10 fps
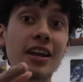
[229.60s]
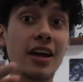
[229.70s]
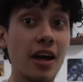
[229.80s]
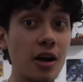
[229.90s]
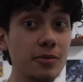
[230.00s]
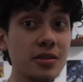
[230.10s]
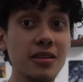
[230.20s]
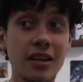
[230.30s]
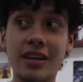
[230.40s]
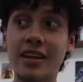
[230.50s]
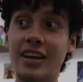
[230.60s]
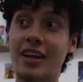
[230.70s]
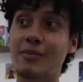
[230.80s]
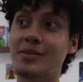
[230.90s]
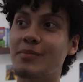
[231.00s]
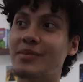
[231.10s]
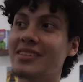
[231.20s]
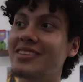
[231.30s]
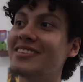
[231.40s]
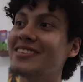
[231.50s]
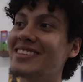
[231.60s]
kind of helps. That kind of helps a bit.